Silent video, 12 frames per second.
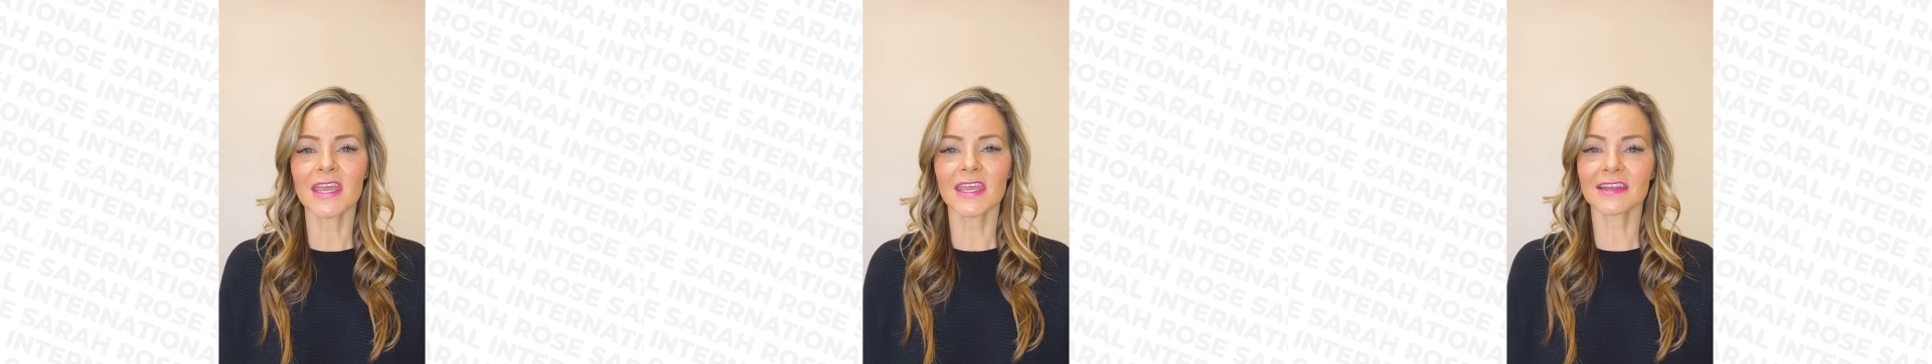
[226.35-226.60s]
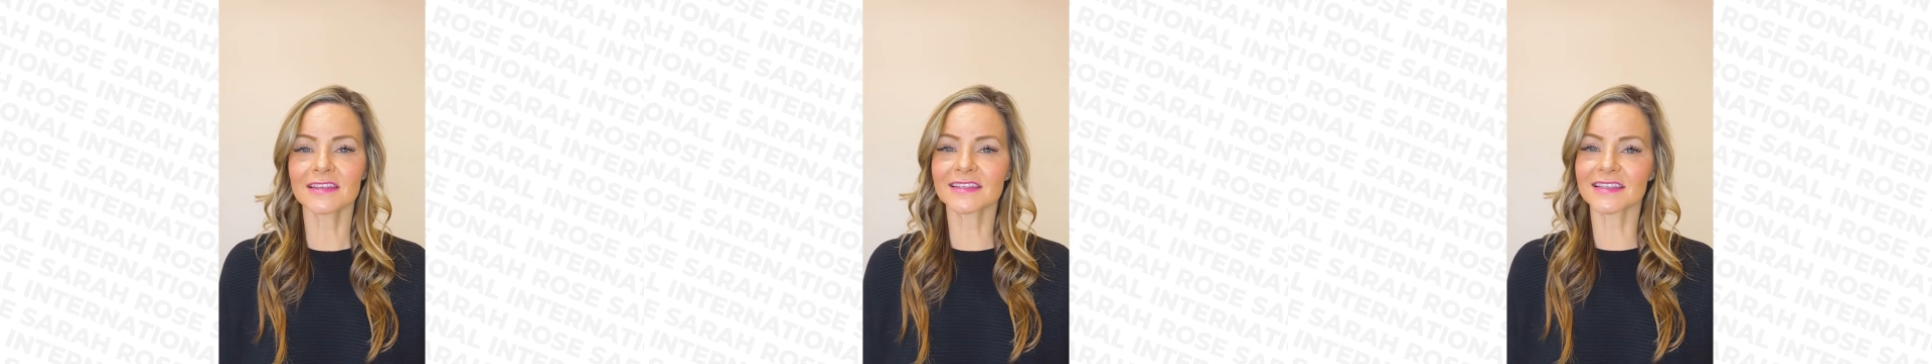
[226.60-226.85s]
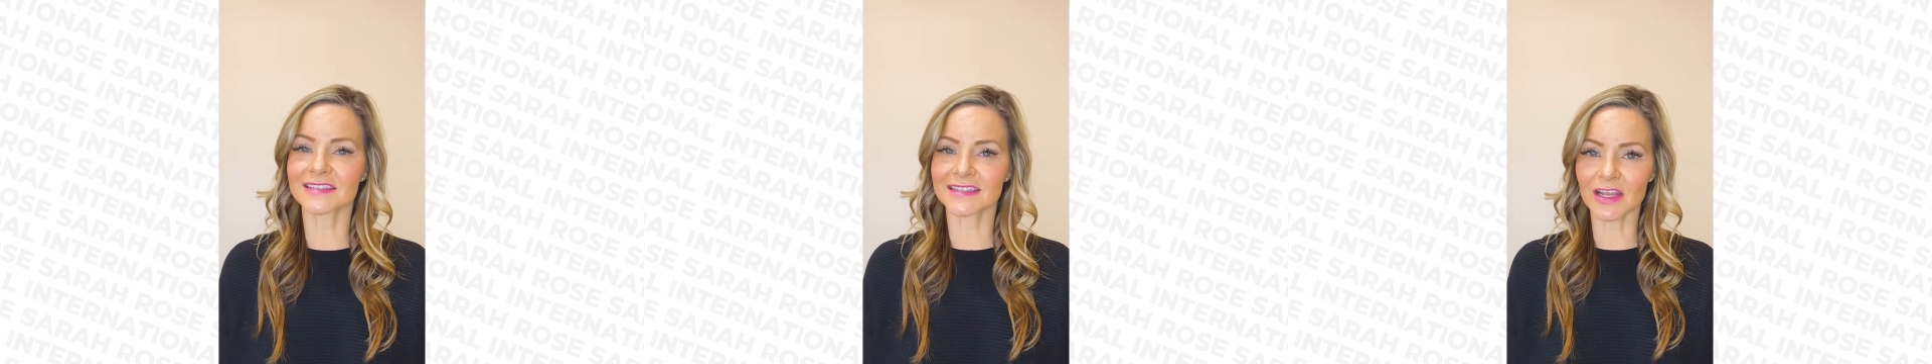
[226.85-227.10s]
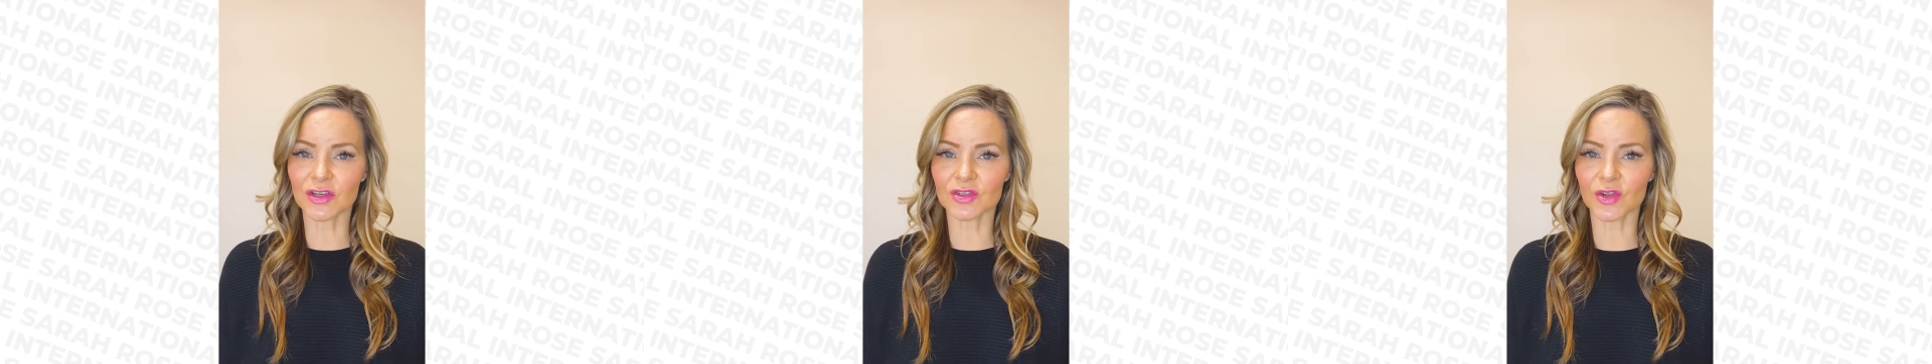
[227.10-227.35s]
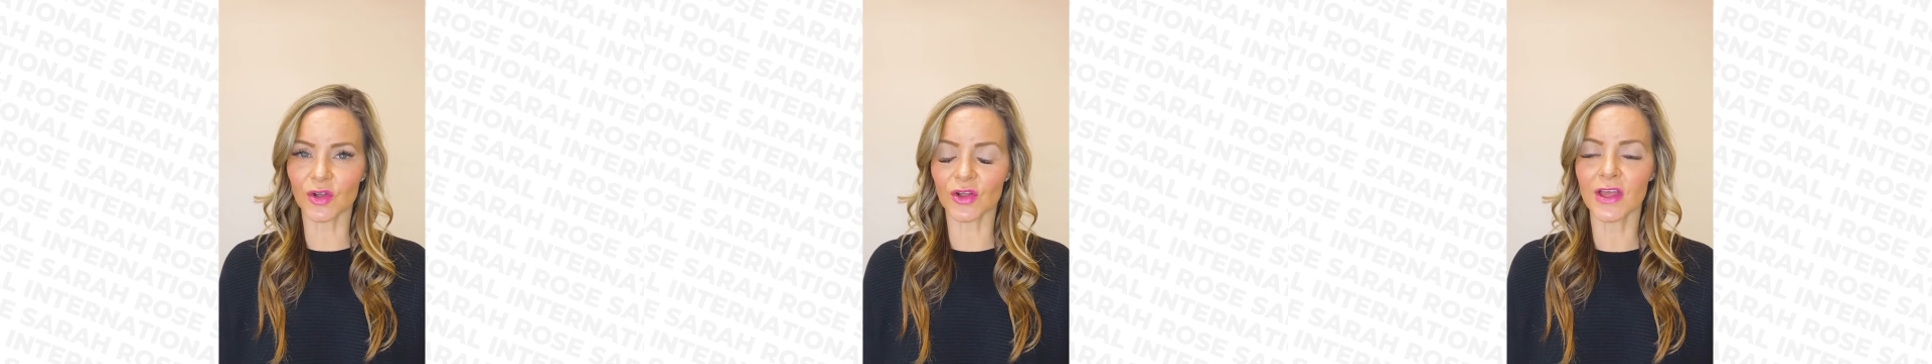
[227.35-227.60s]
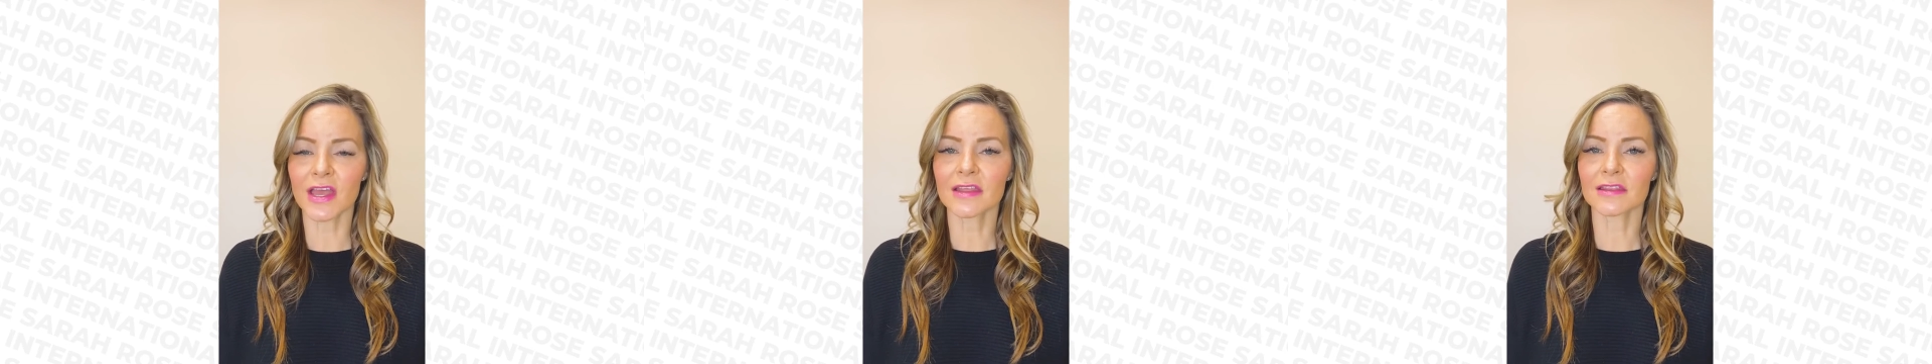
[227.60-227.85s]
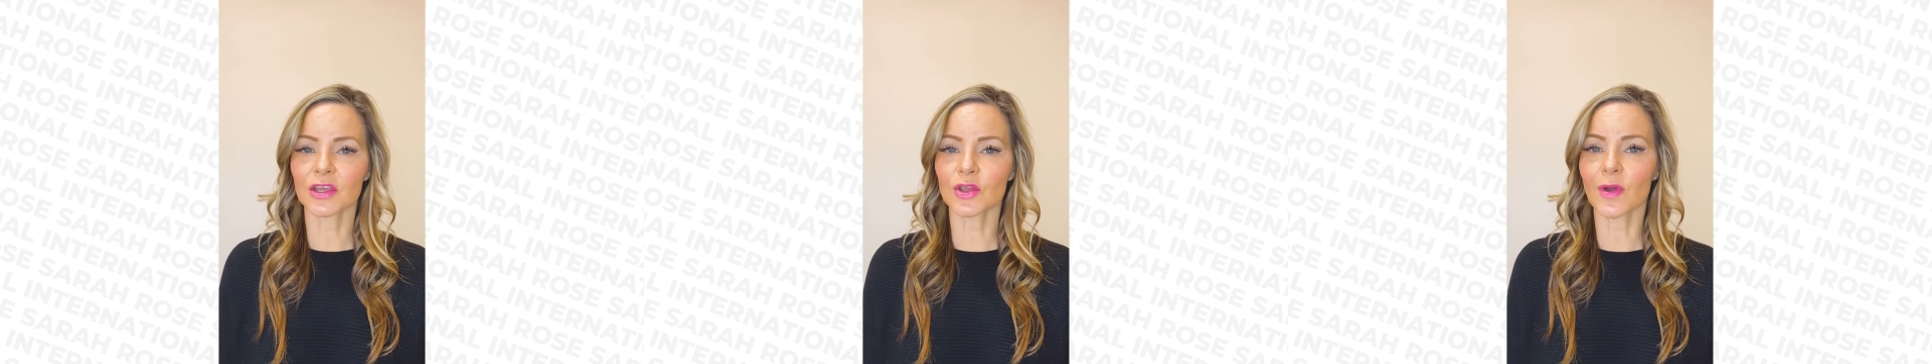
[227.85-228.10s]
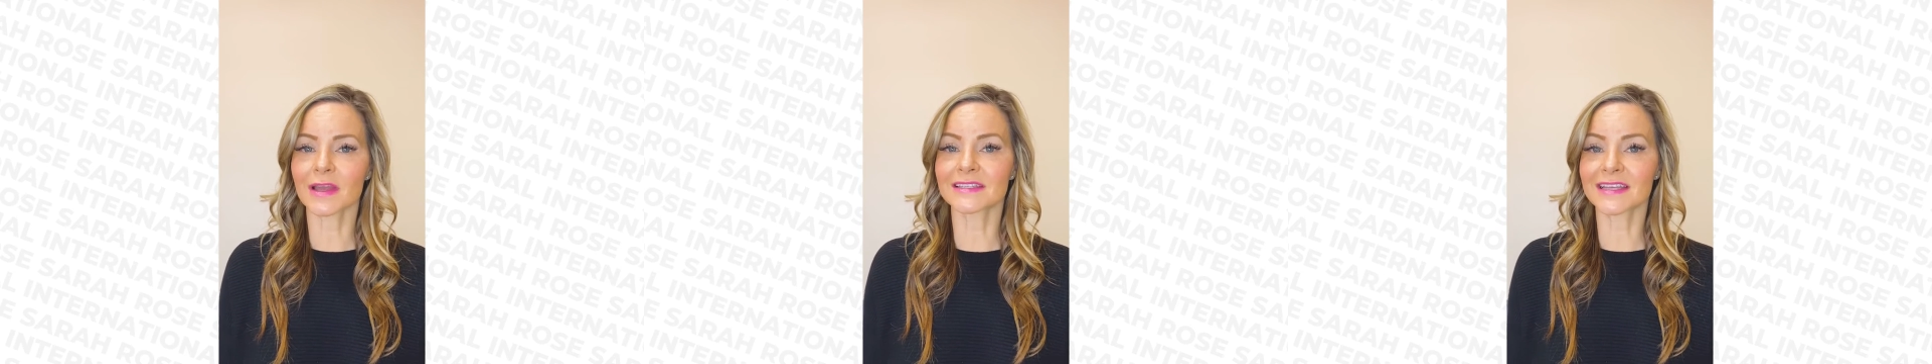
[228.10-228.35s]
It is essential that
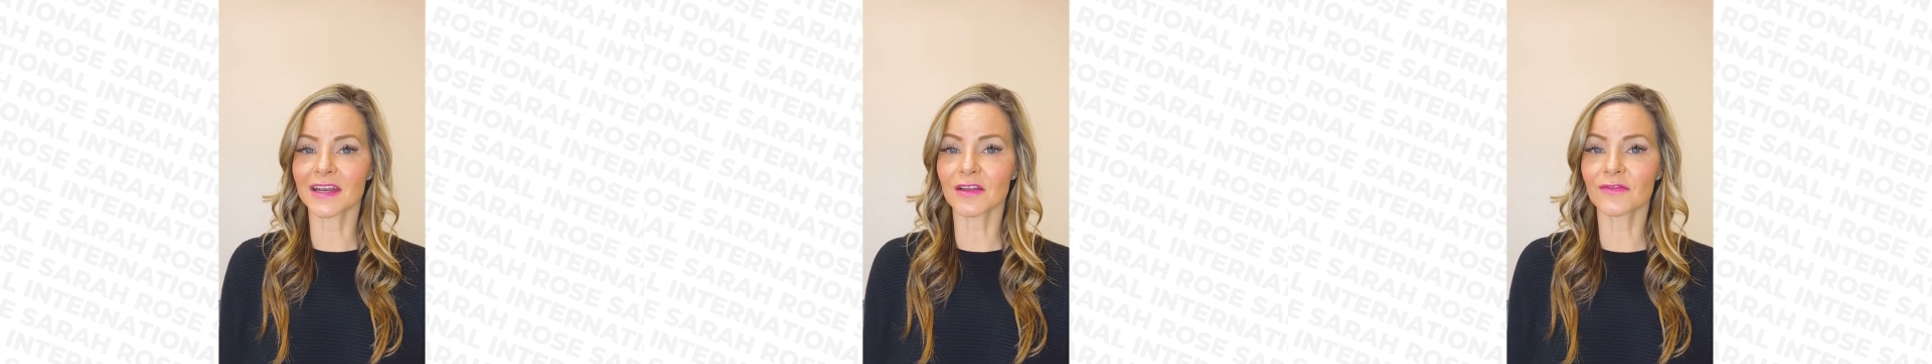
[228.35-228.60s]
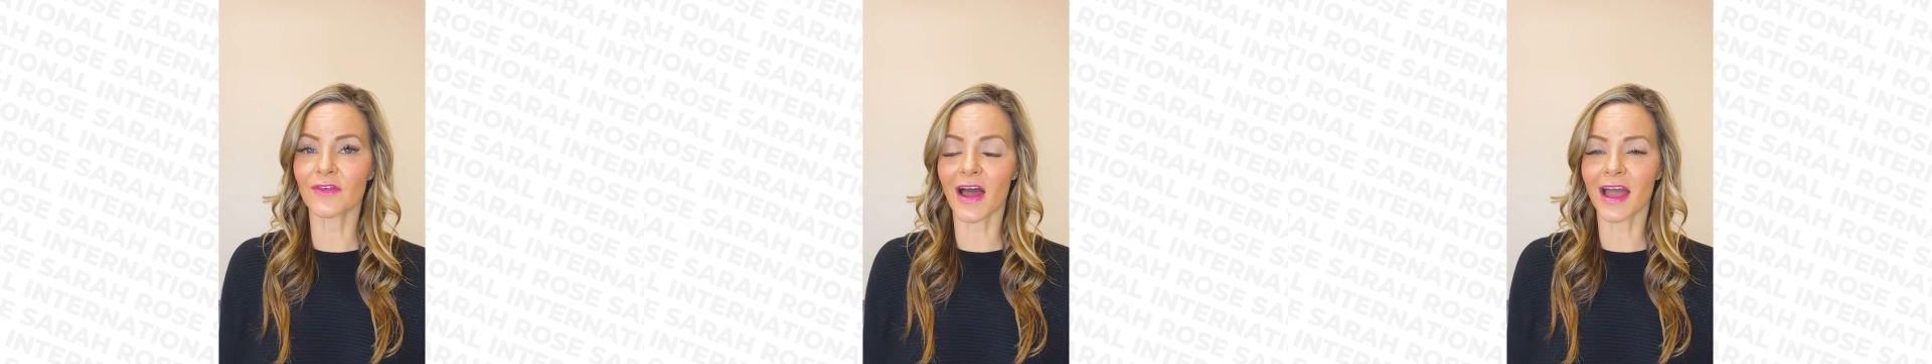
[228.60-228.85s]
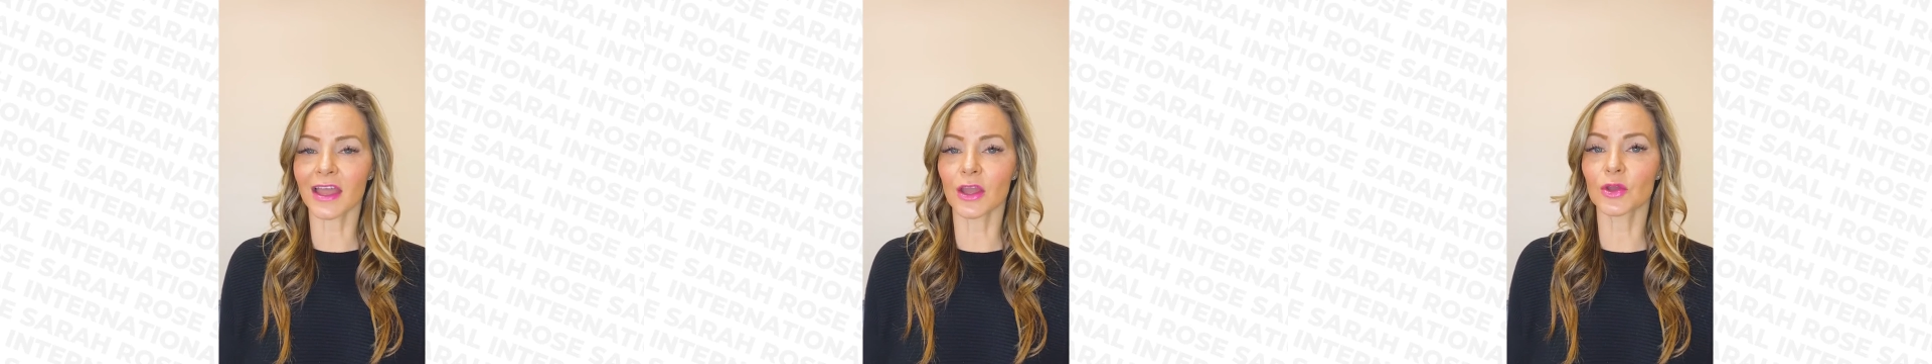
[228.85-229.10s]
you identify